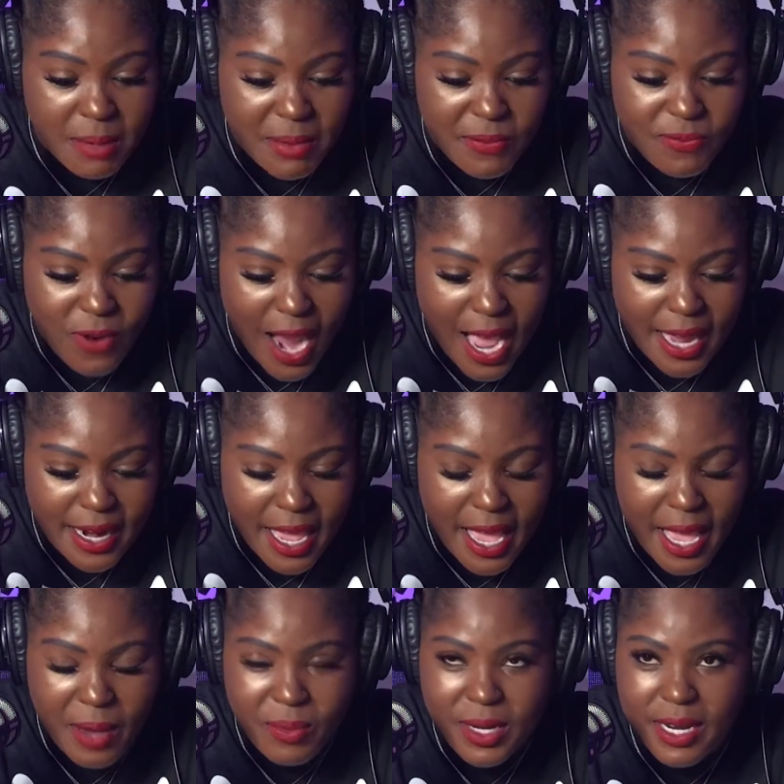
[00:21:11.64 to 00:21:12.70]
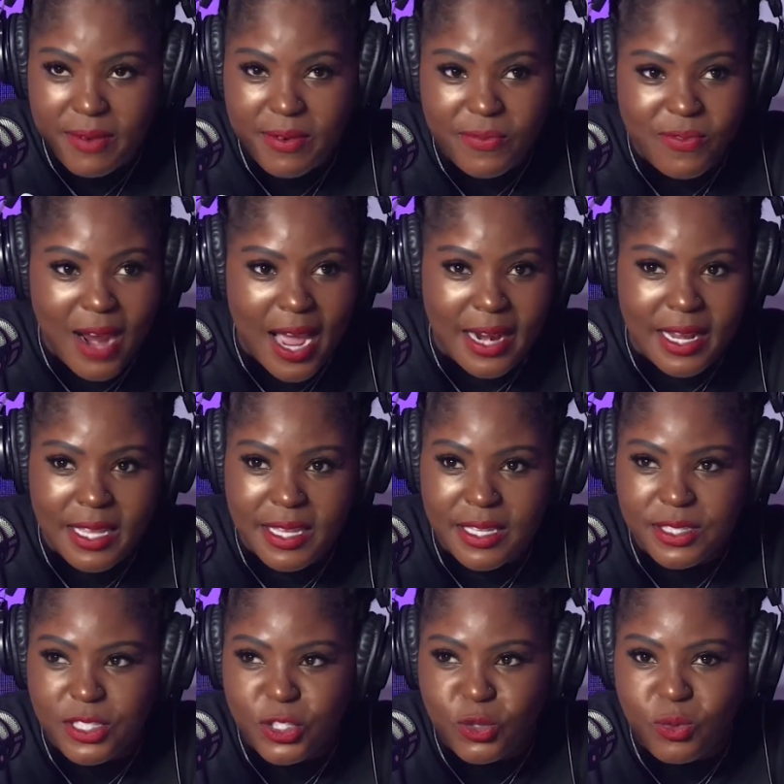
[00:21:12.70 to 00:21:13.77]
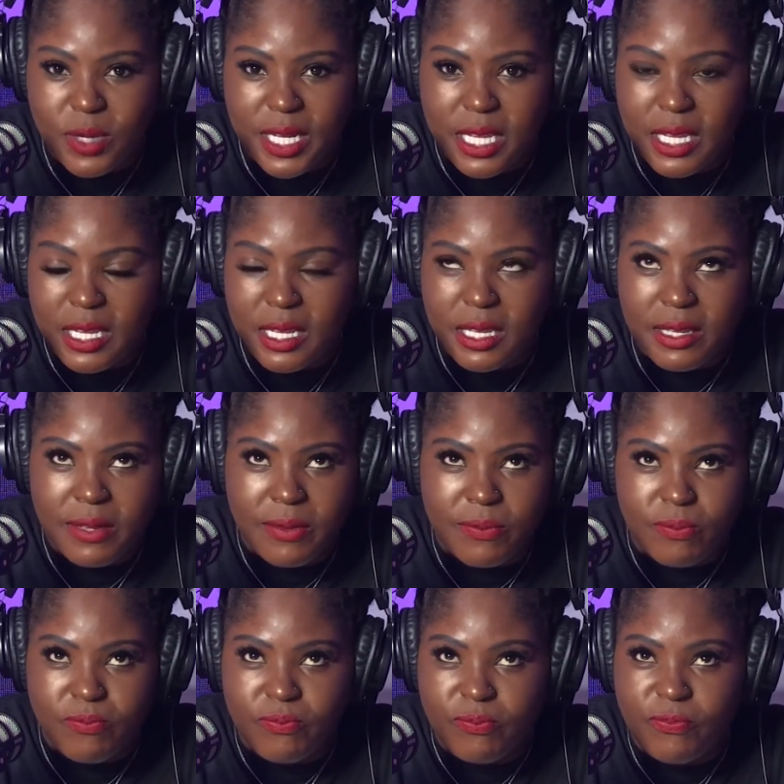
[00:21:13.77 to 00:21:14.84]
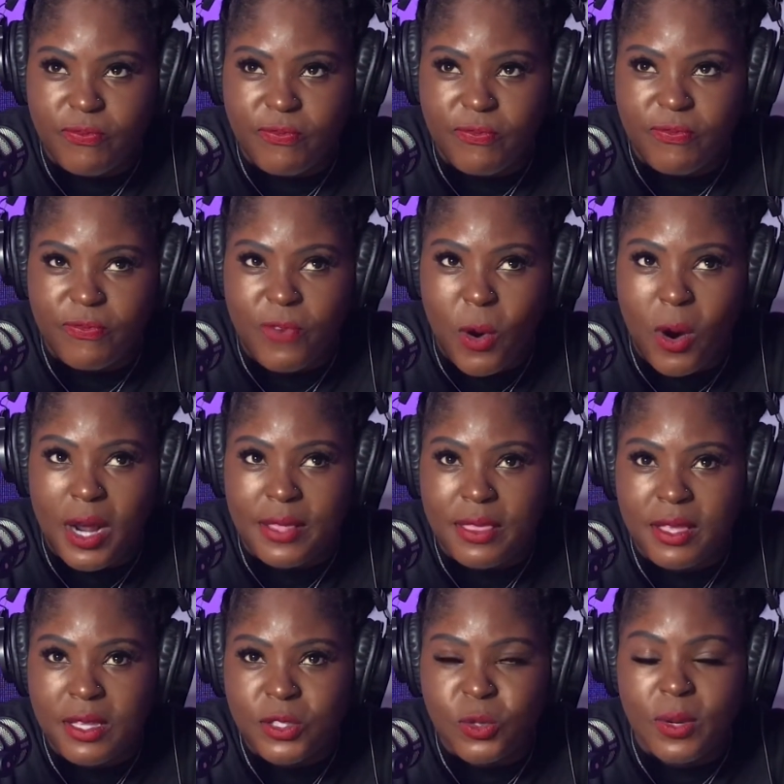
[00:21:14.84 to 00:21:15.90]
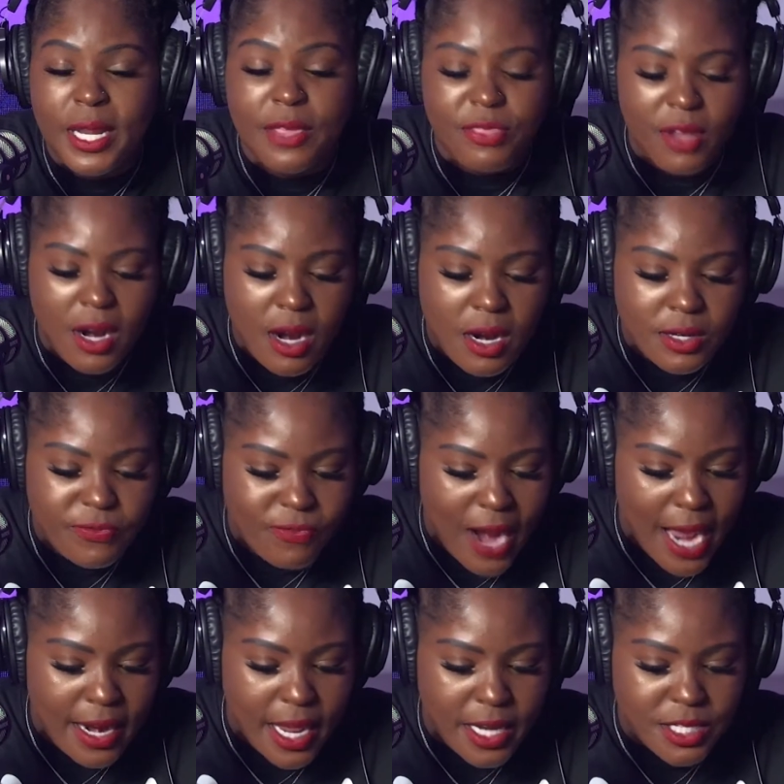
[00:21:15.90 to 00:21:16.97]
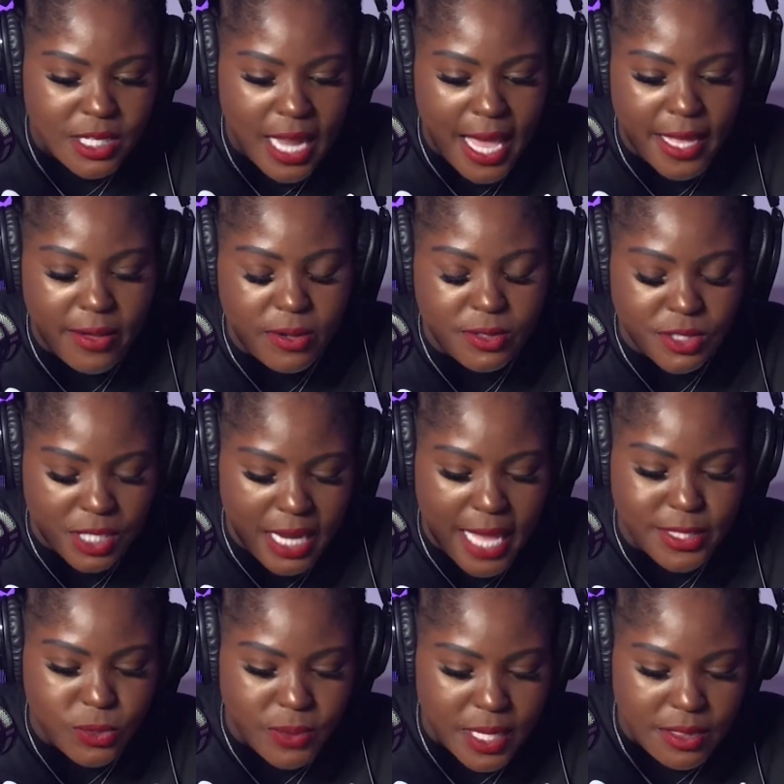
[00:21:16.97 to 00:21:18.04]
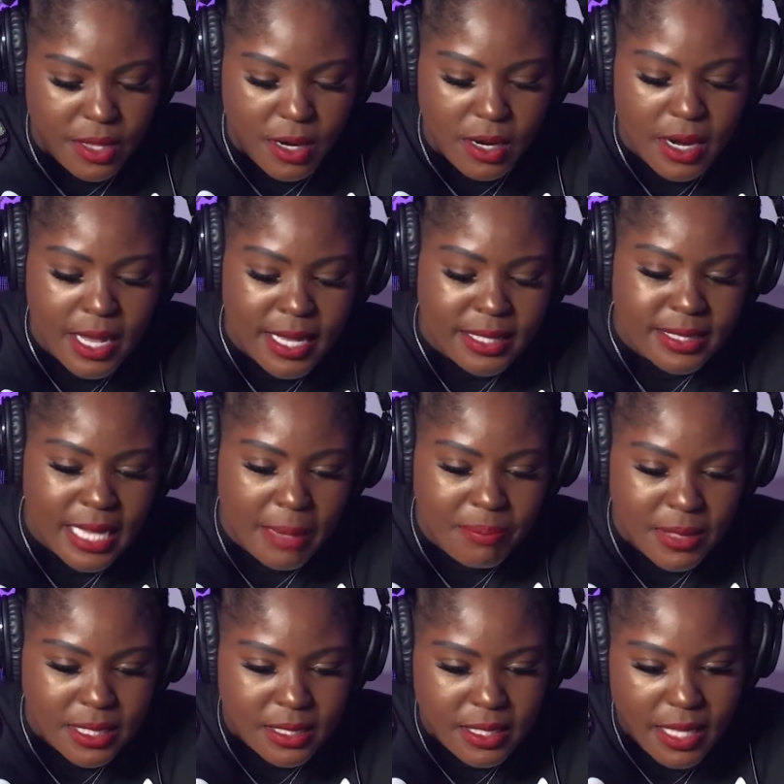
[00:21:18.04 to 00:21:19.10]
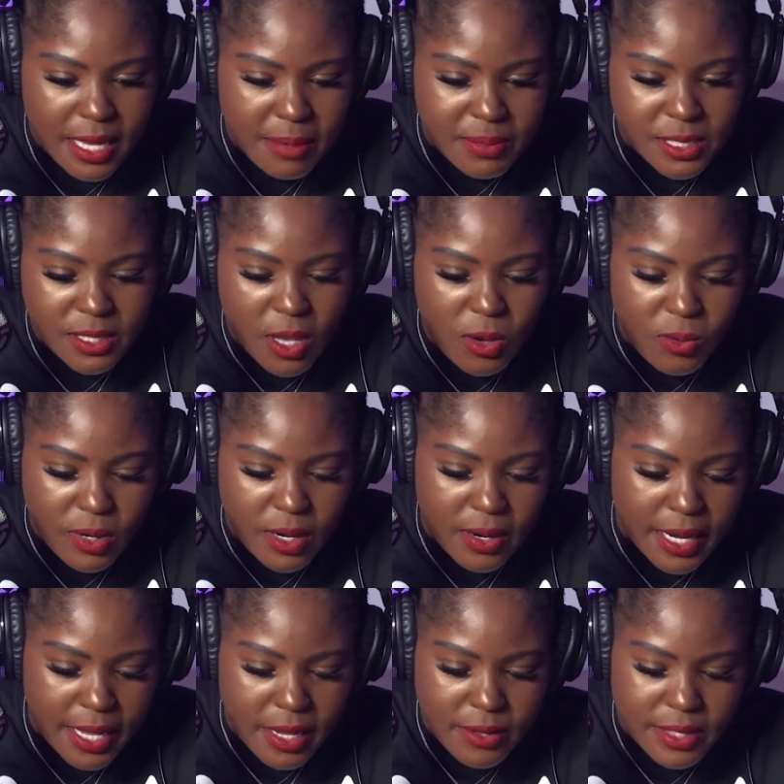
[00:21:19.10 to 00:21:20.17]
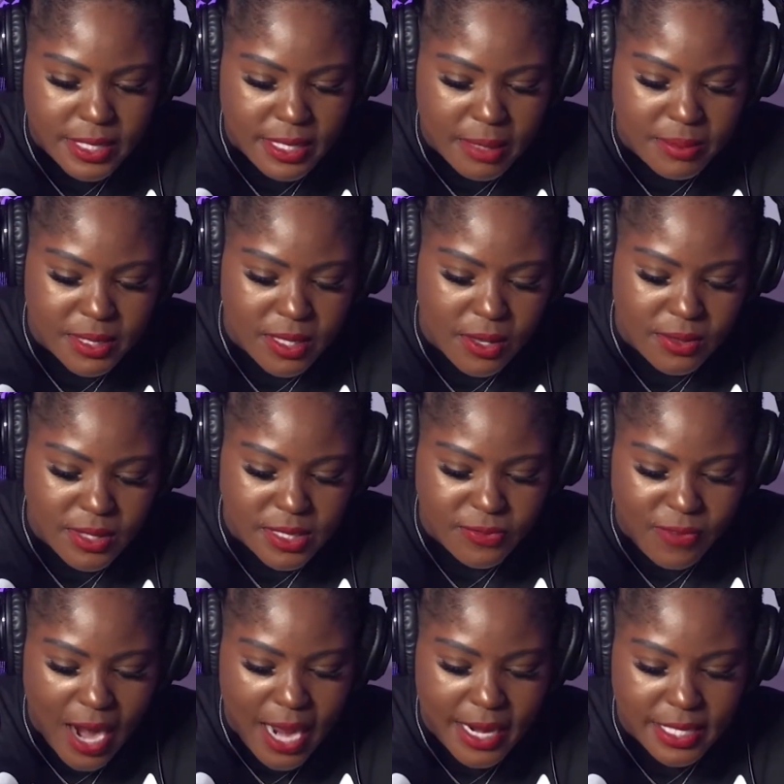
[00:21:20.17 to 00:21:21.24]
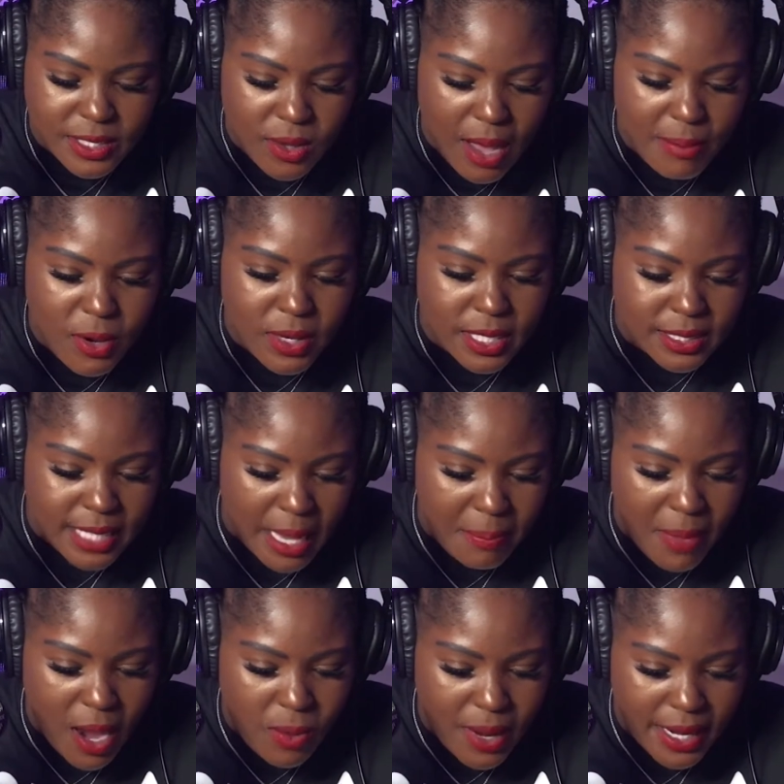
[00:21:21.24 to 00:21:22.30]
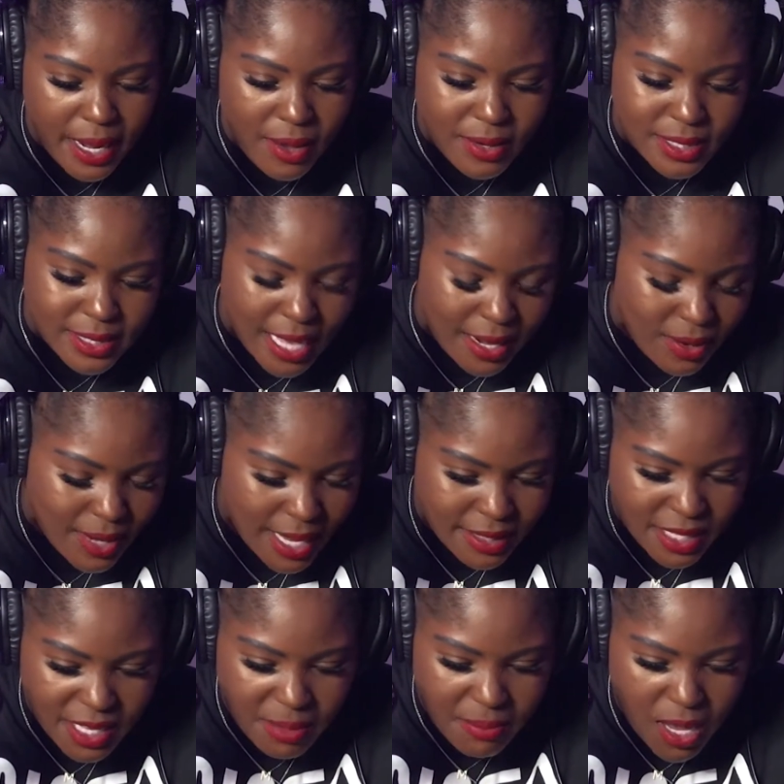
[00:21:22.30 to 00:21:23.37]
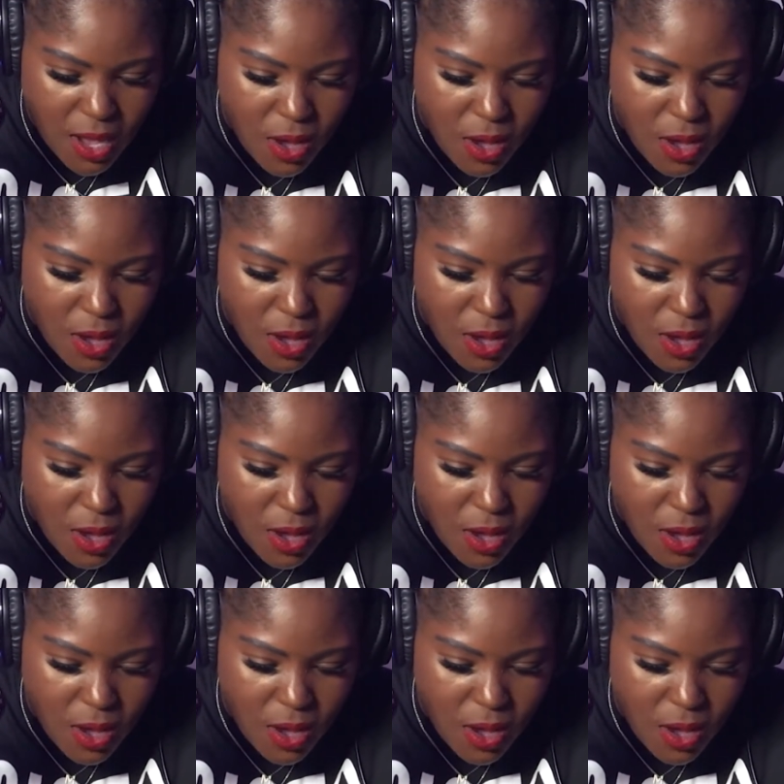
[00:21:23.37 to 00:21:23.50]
coming Friday, whatever Friday is, the 24th, 23rd, Friday, July 23rd. Tap into the episode. We're going to air this episode this Friday. So I'm going to tap out right now because I don't like to give my